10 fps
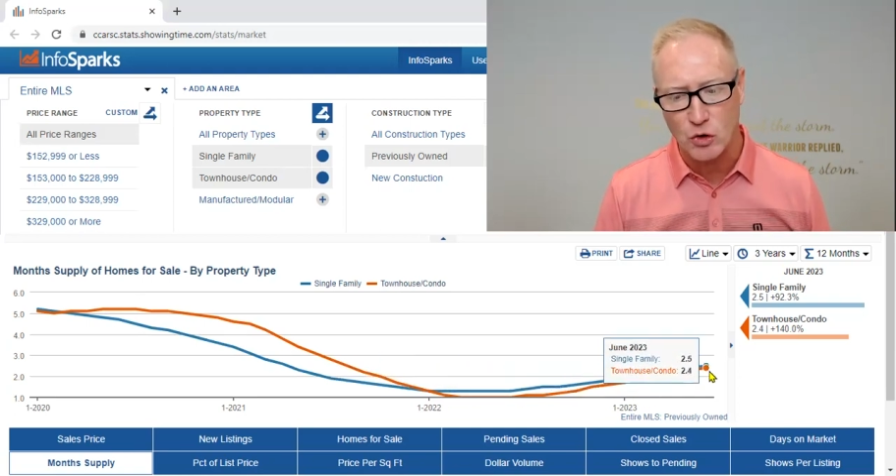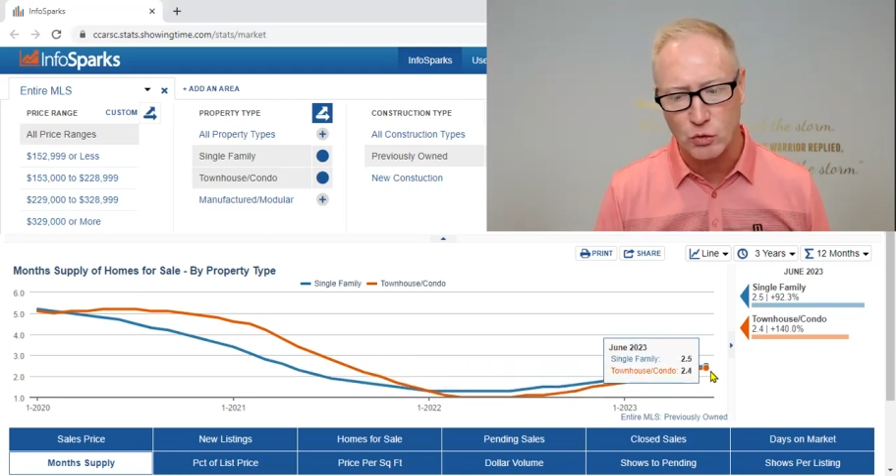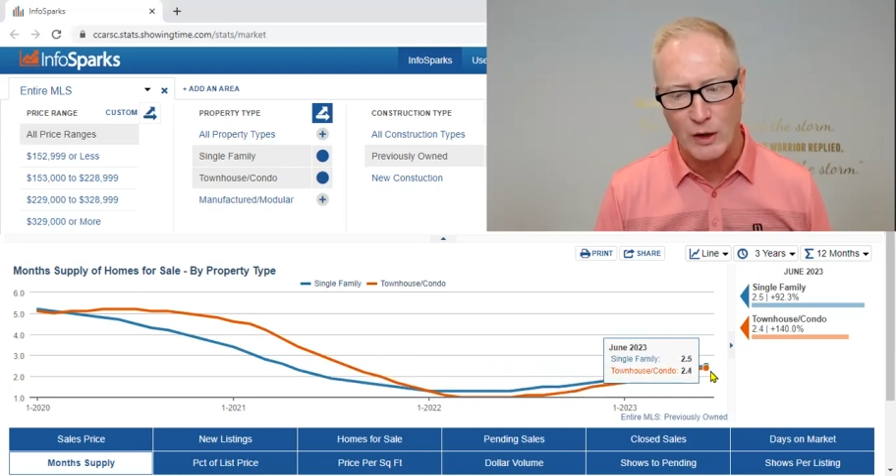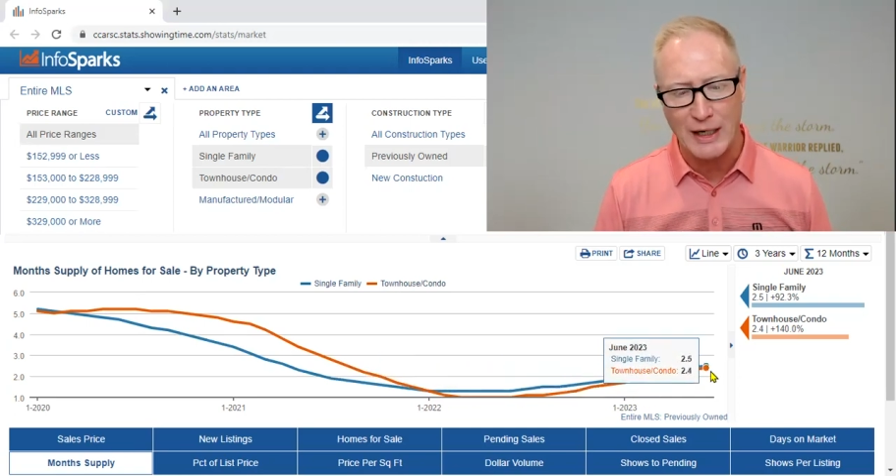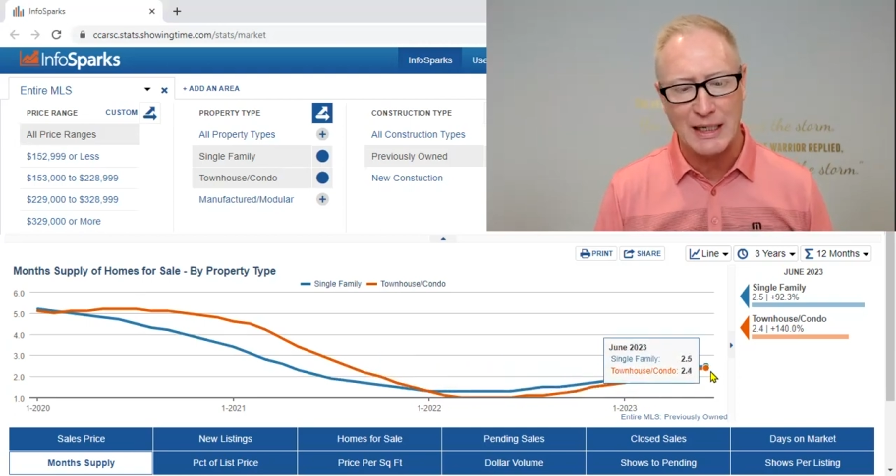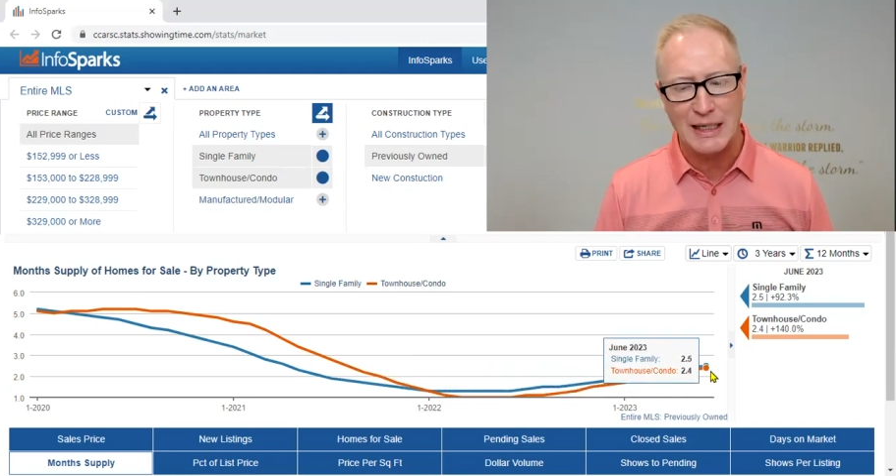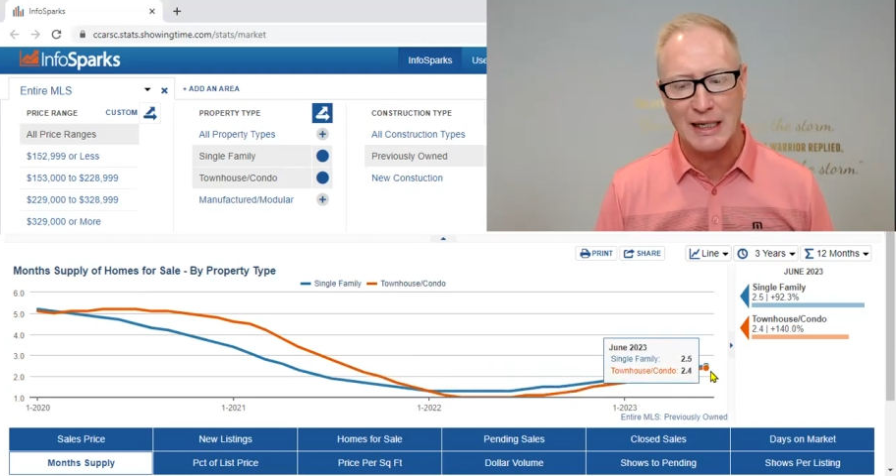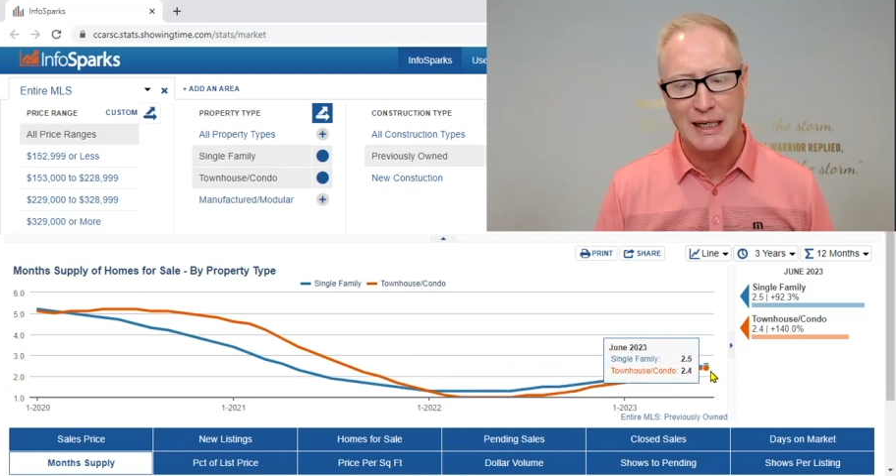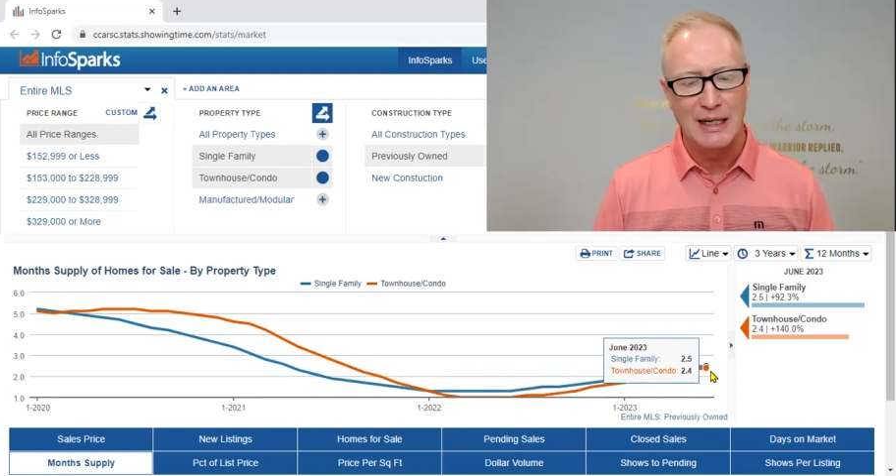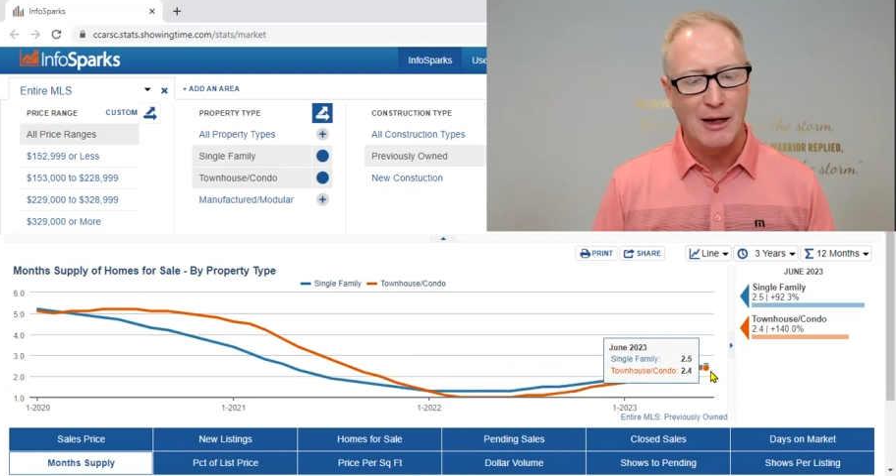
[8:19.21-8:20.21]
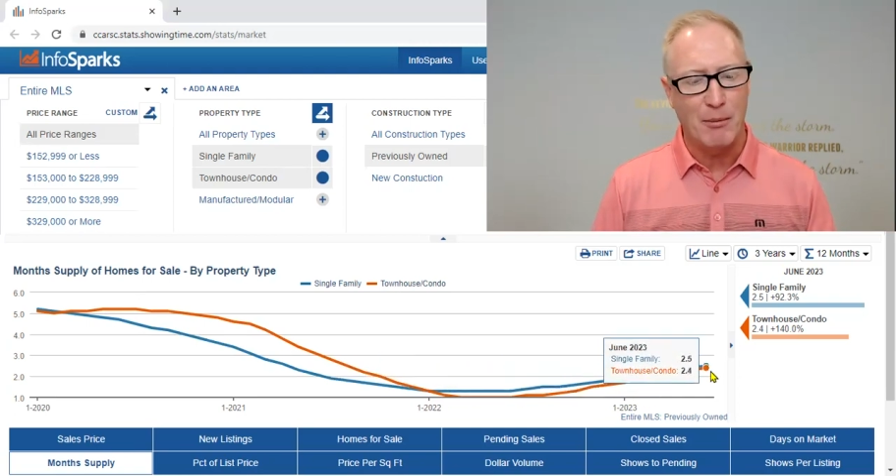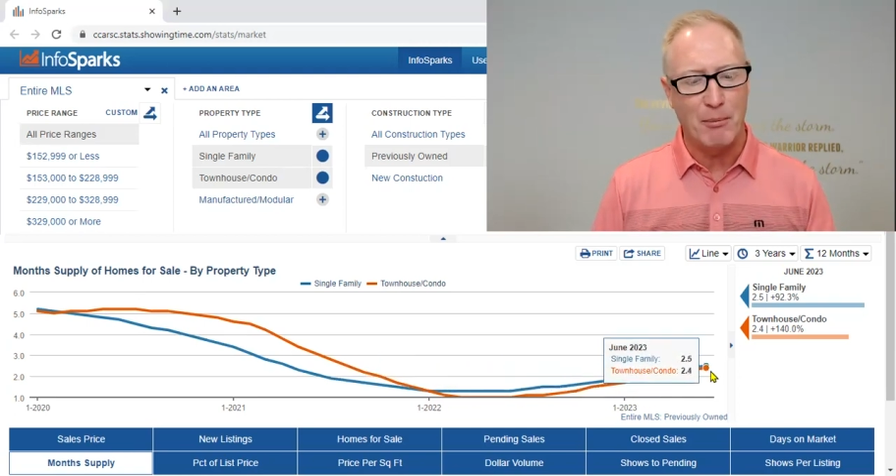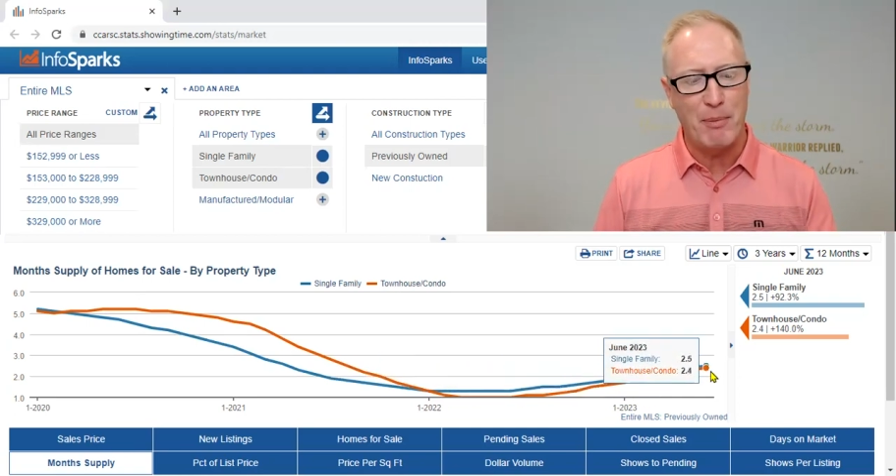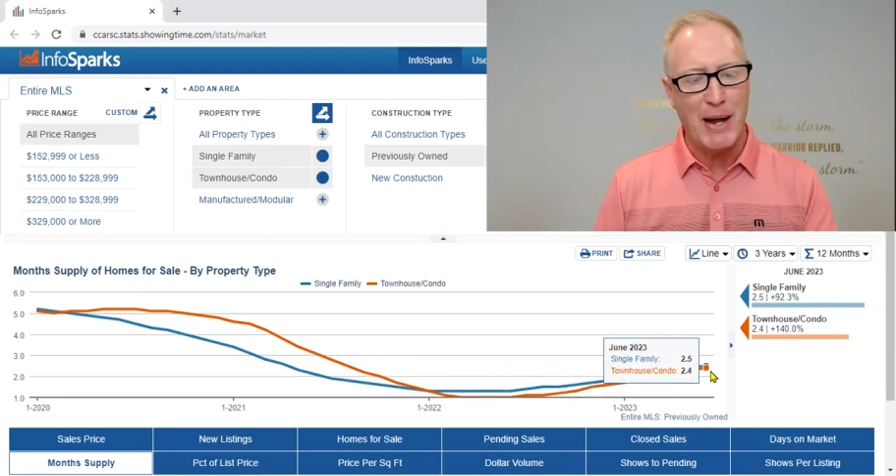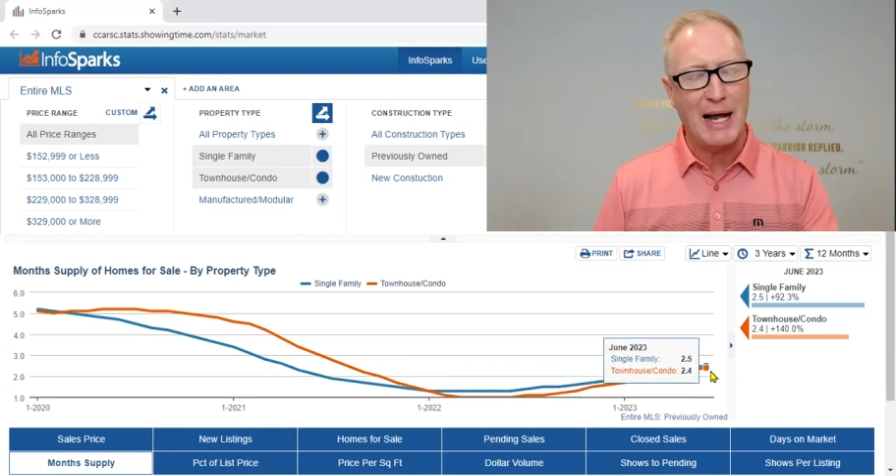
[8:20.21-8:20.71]
trending
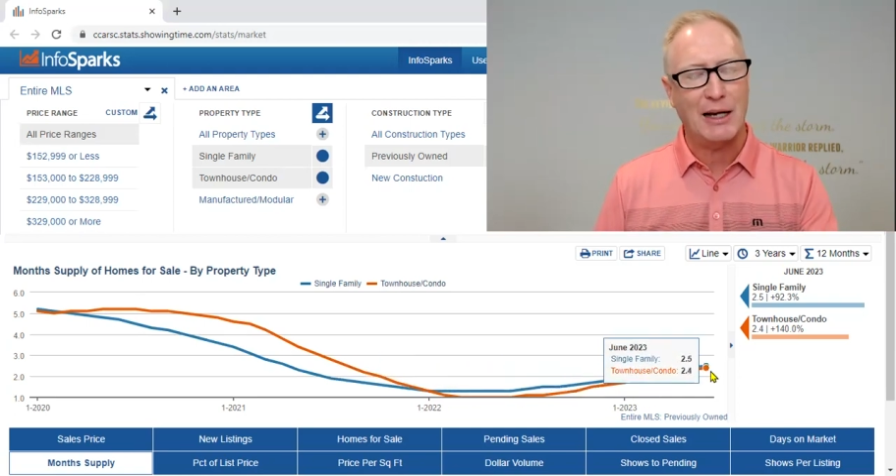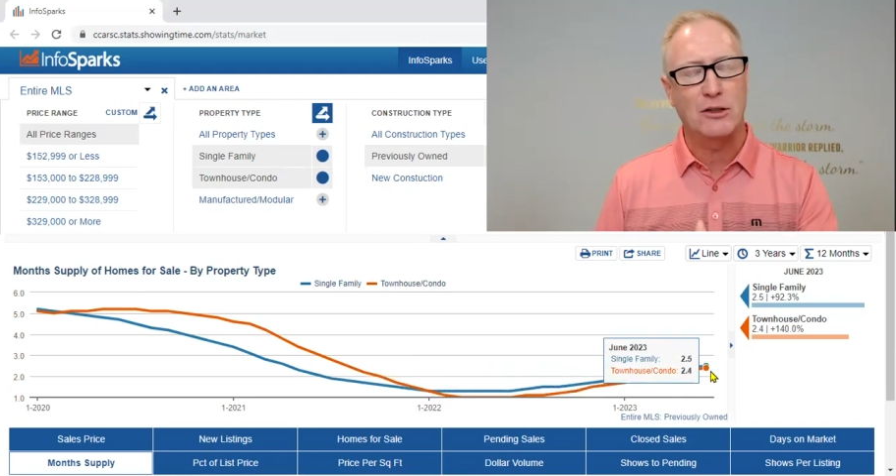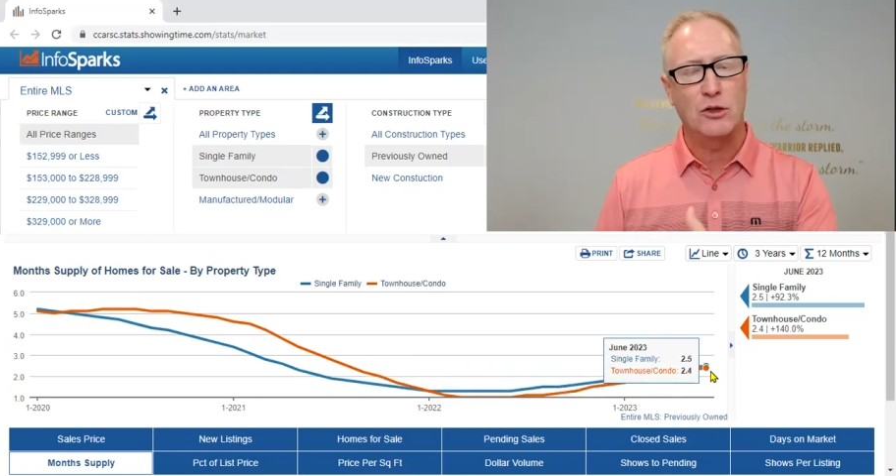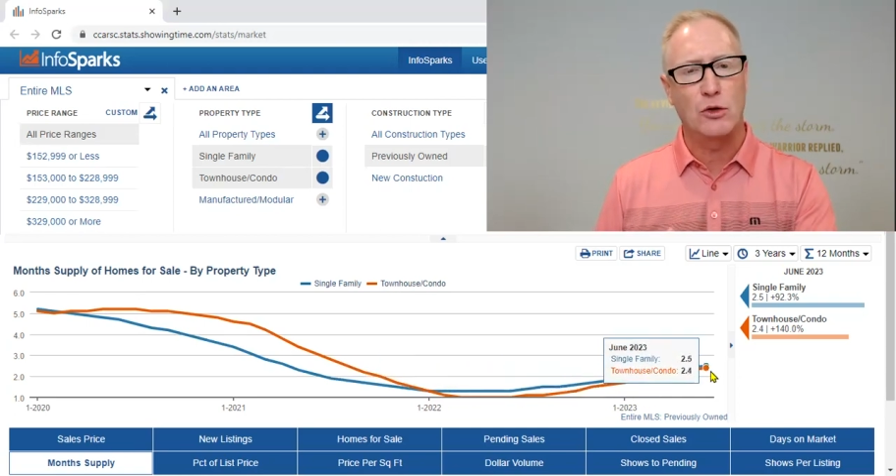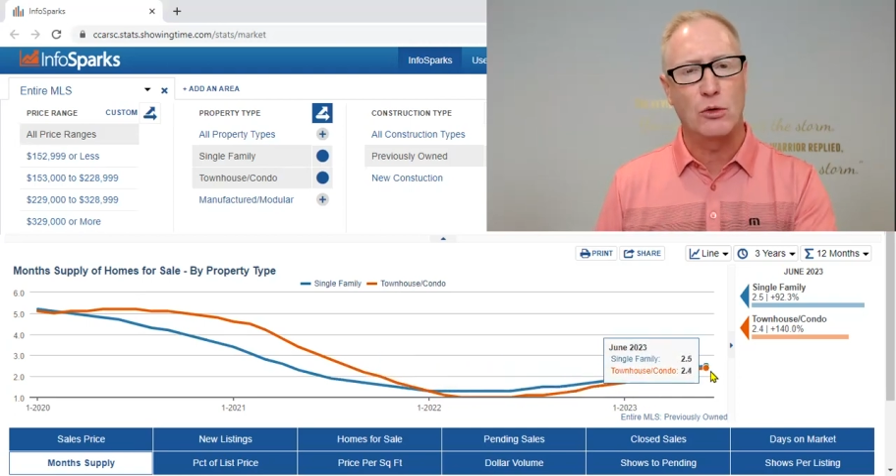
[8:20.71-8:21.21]
back